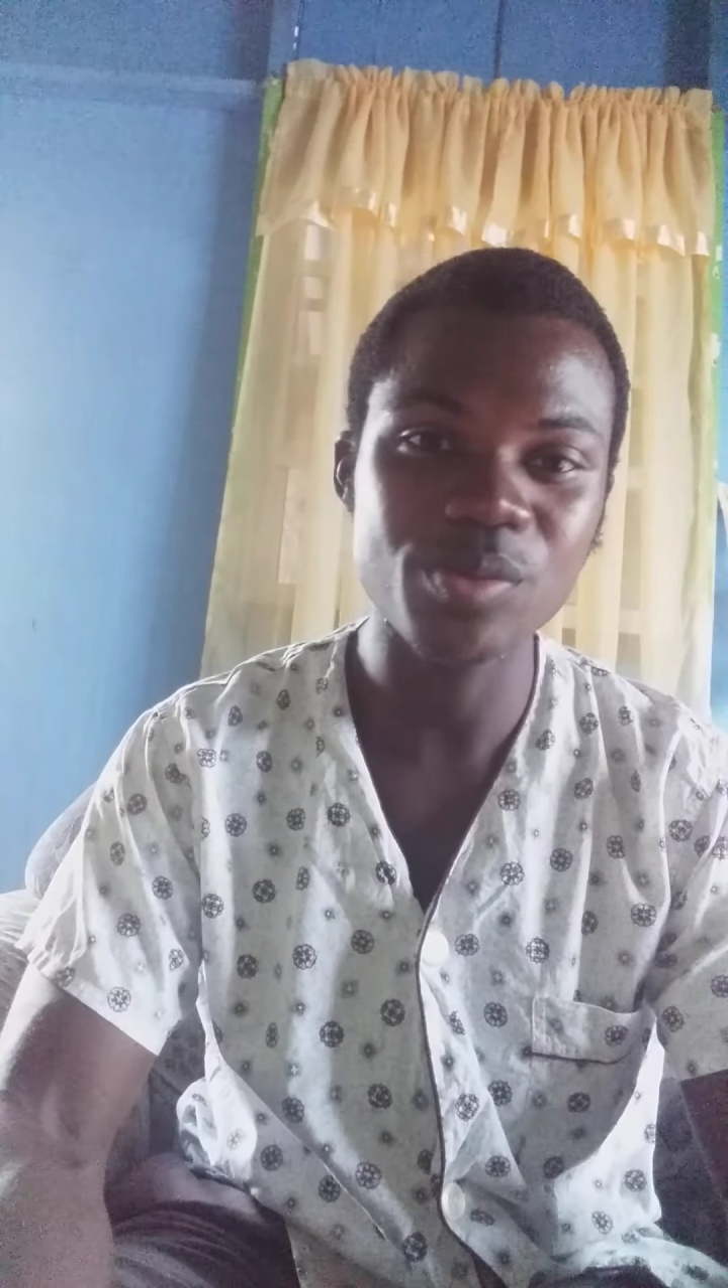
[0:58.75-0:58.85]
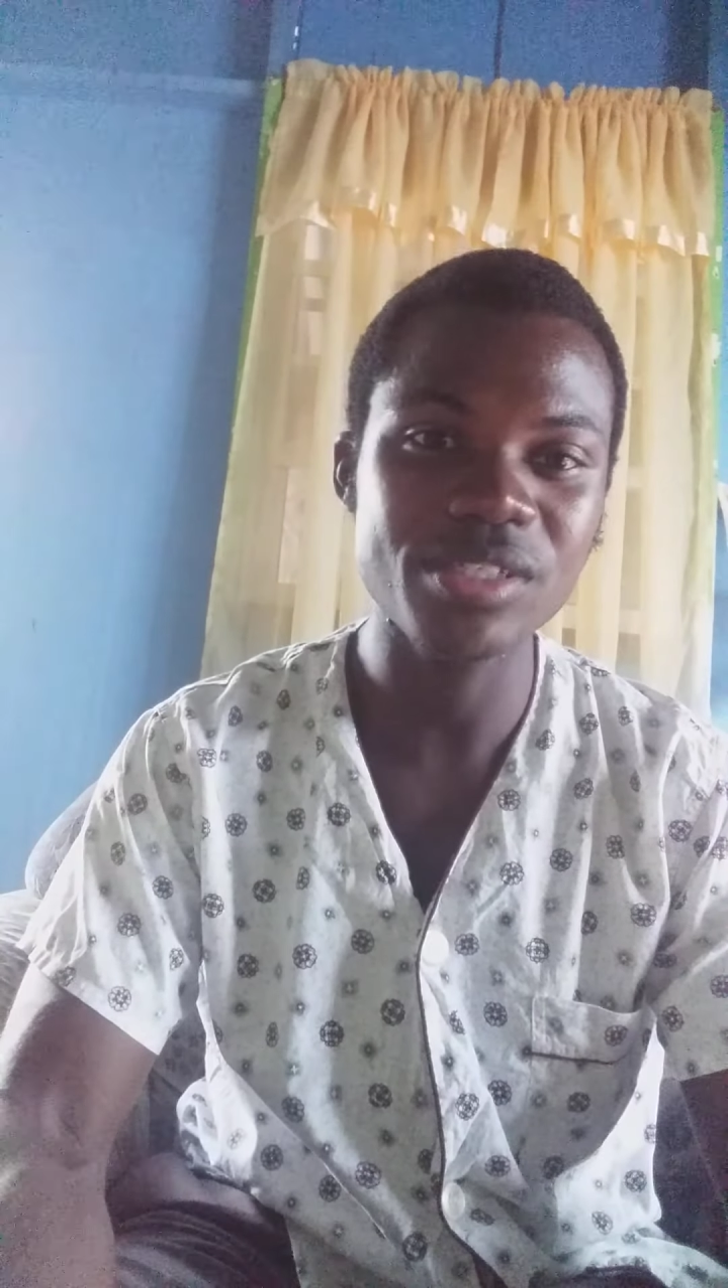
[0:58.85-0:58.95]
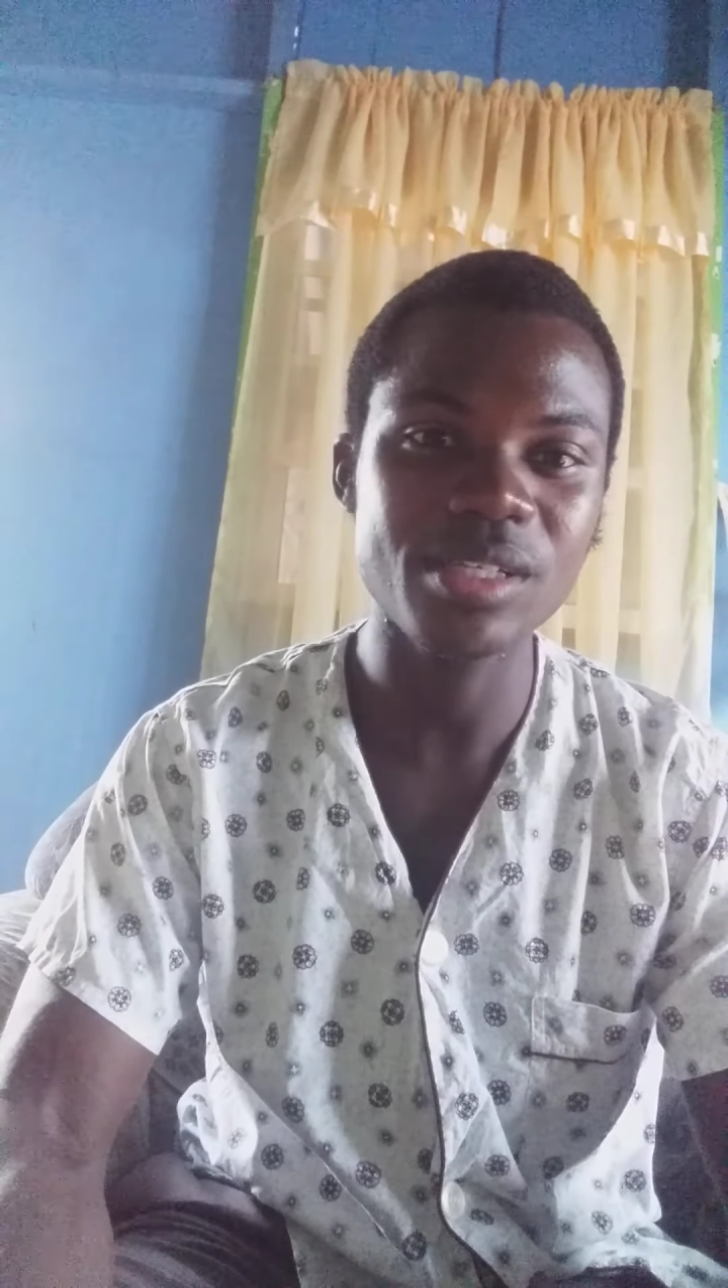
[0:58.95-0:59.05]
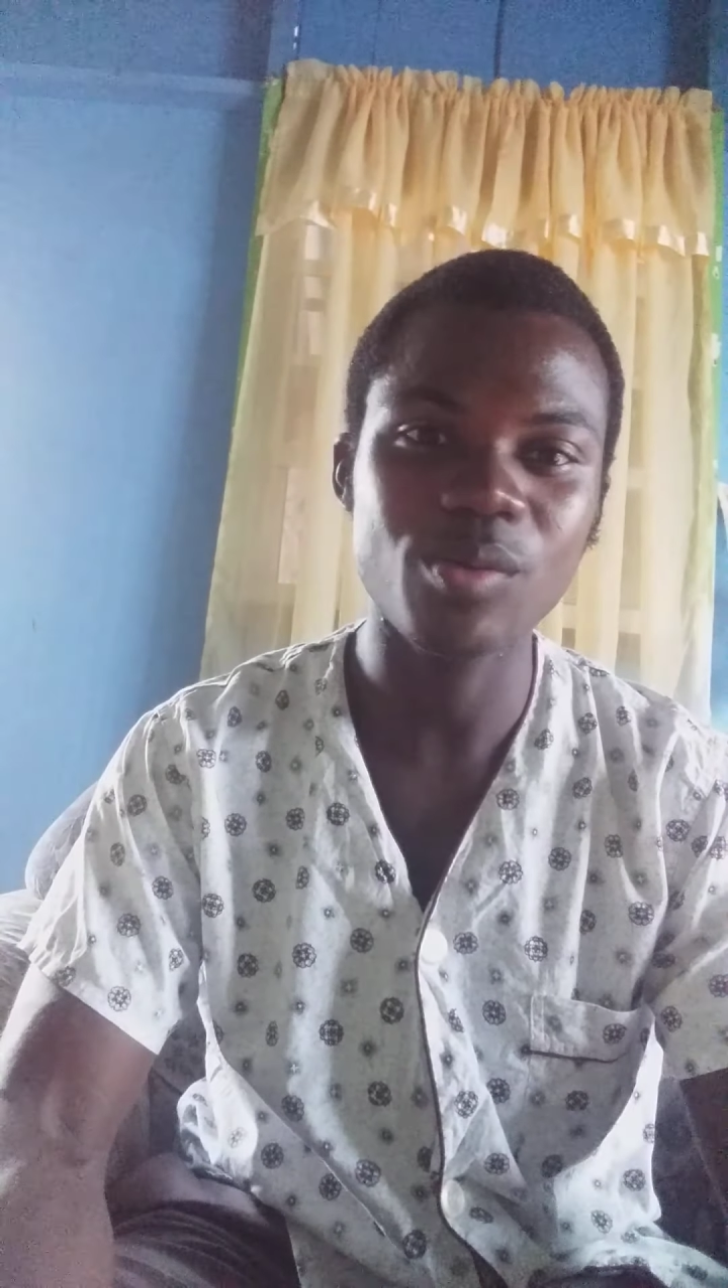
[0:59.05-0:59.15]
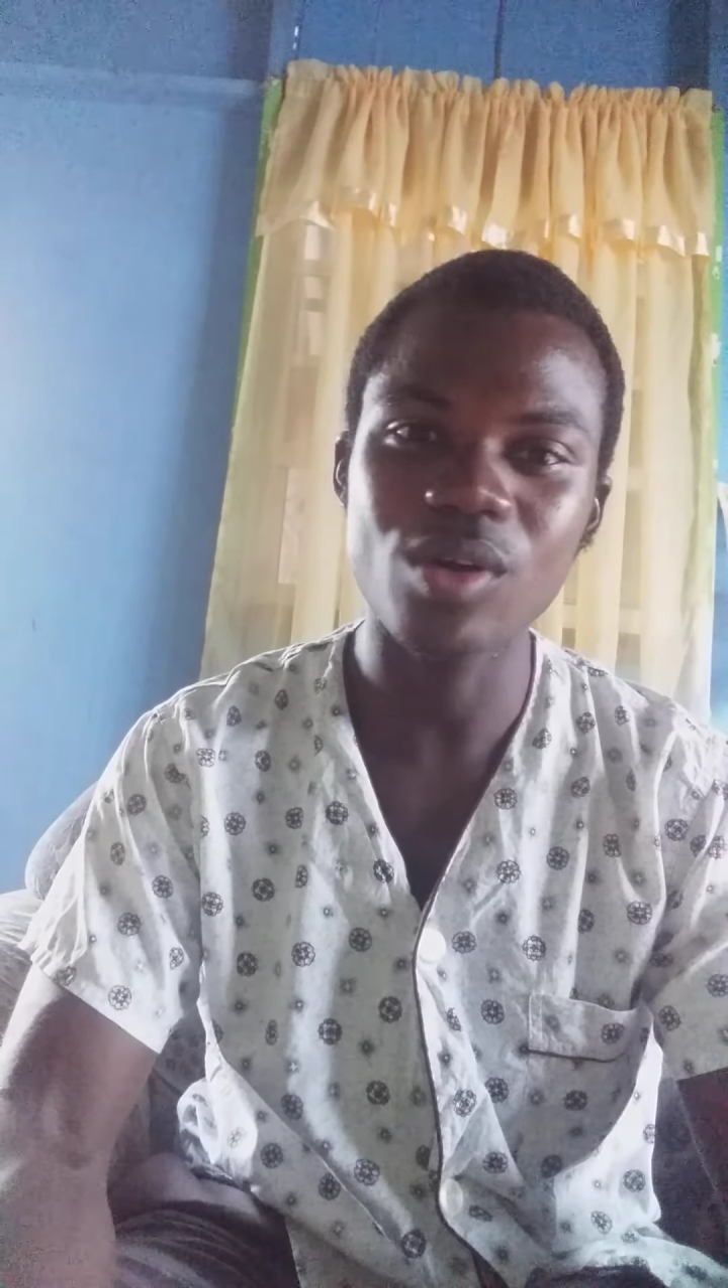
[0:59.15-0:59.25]

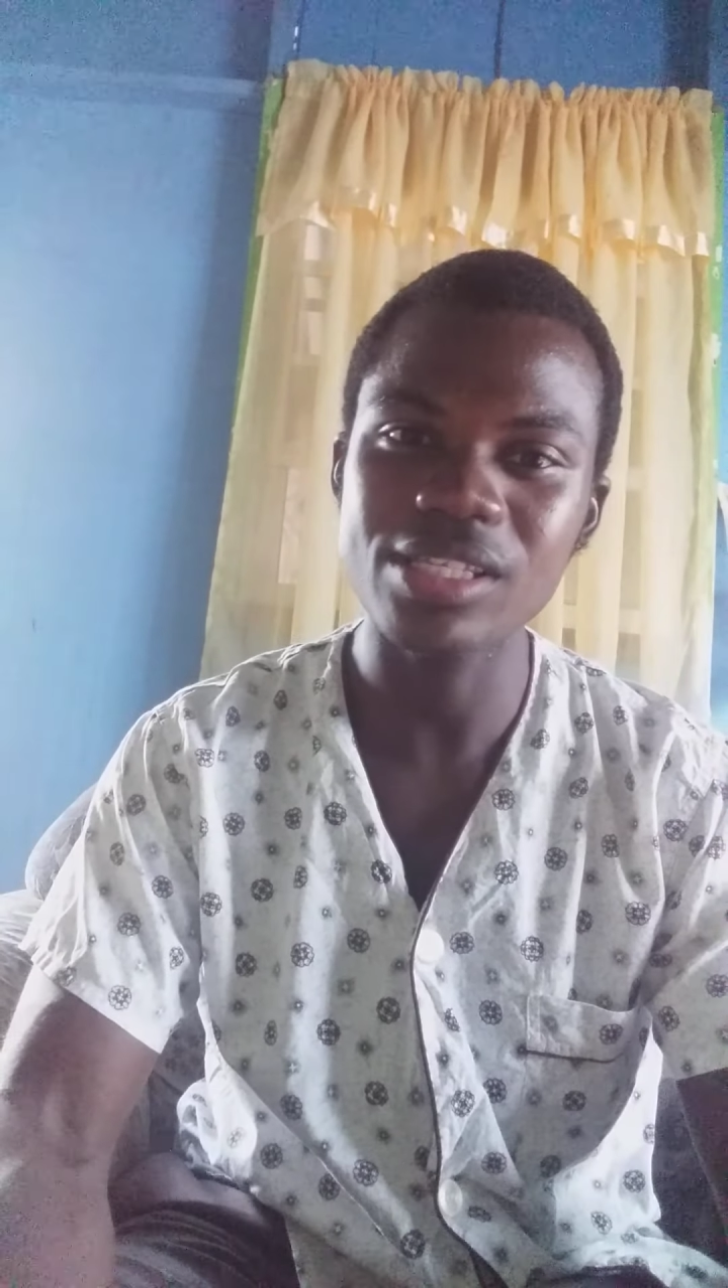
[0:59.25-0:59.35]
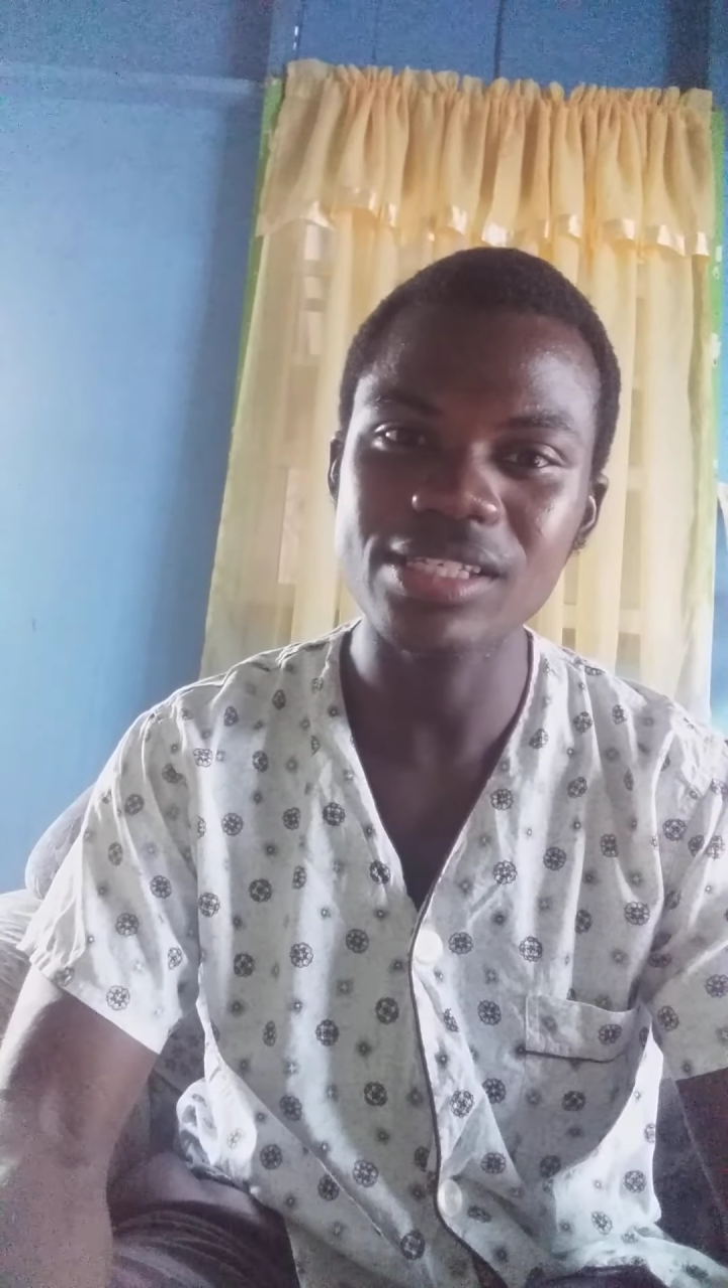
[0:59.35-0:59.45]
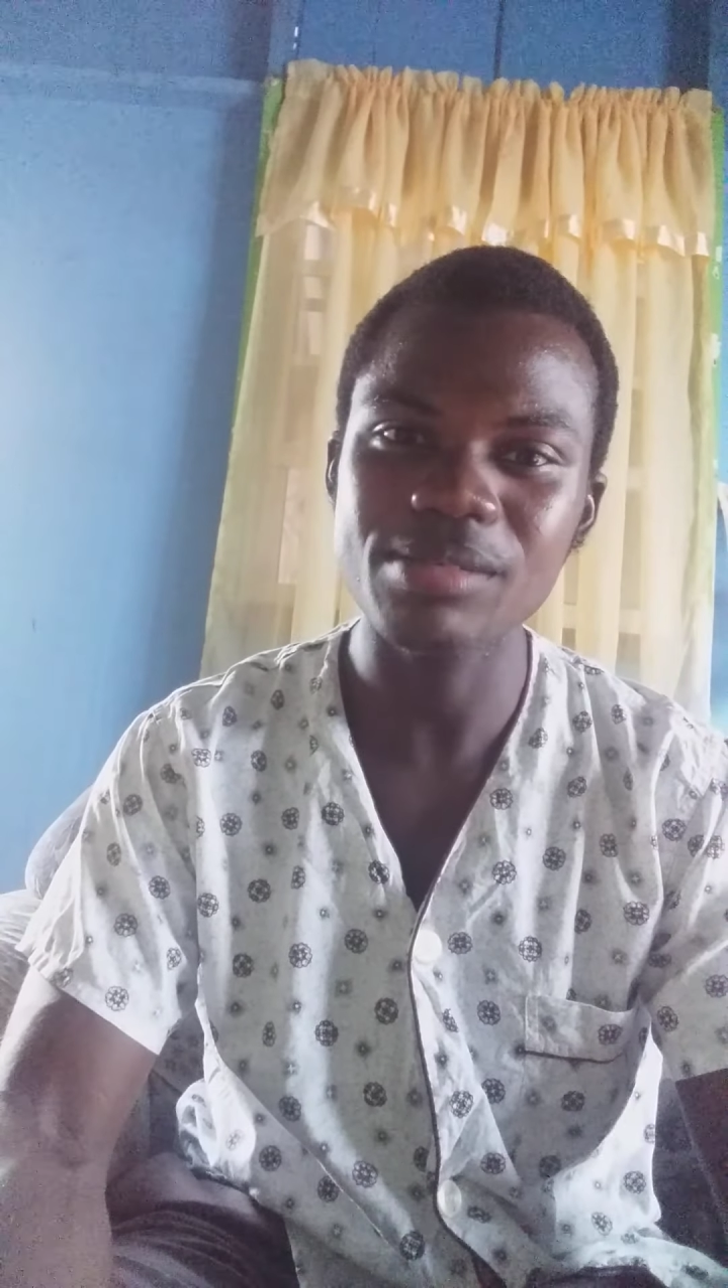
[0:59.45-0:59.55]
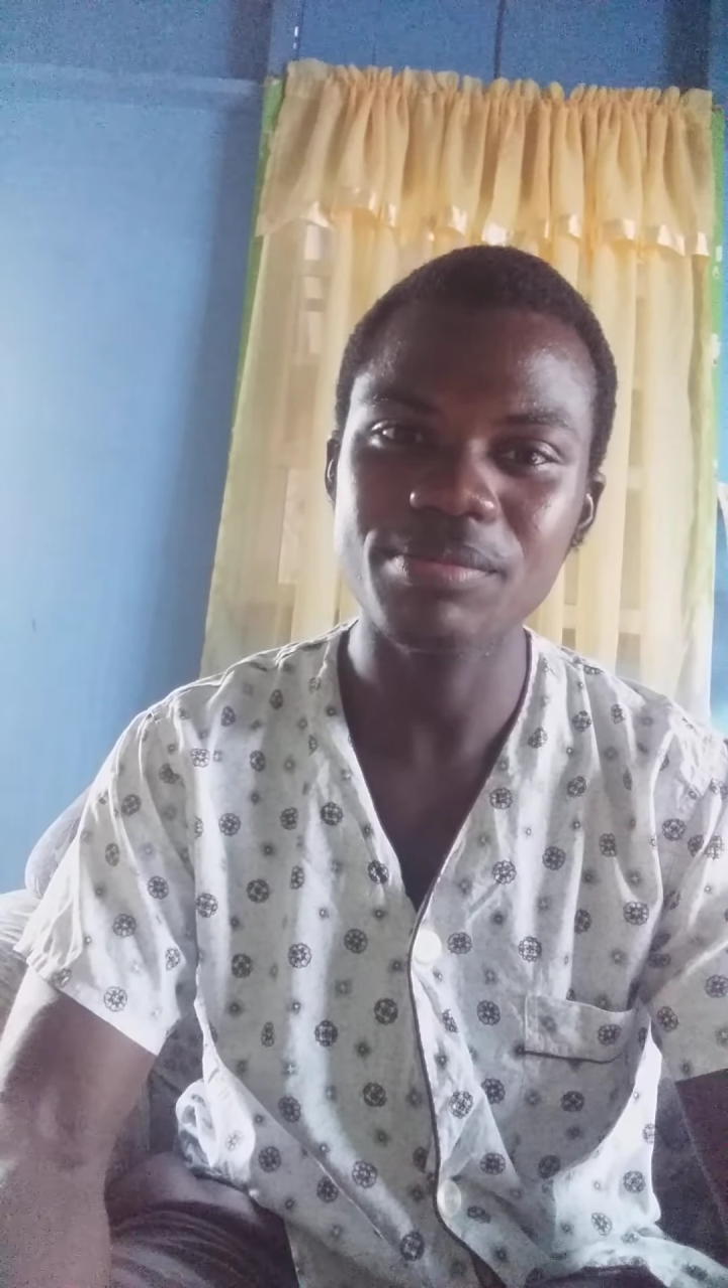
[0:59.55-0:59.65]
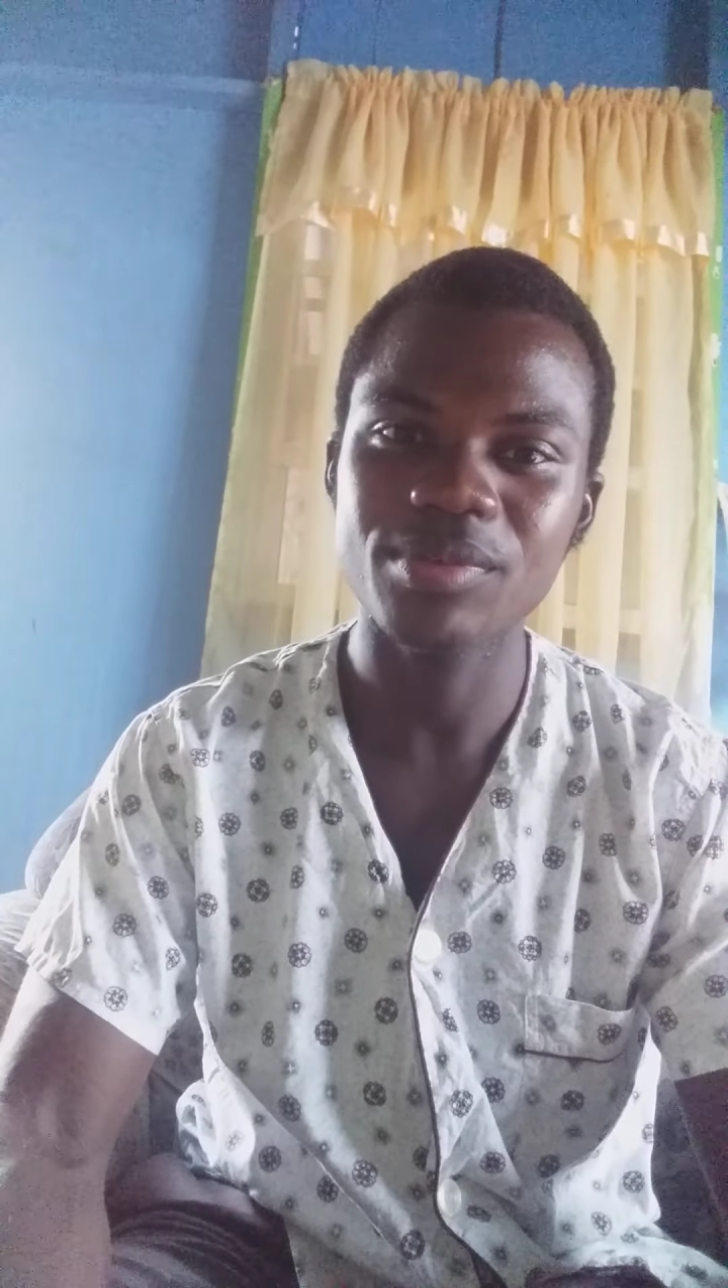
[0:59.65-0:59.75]
wasting on WhatsApp.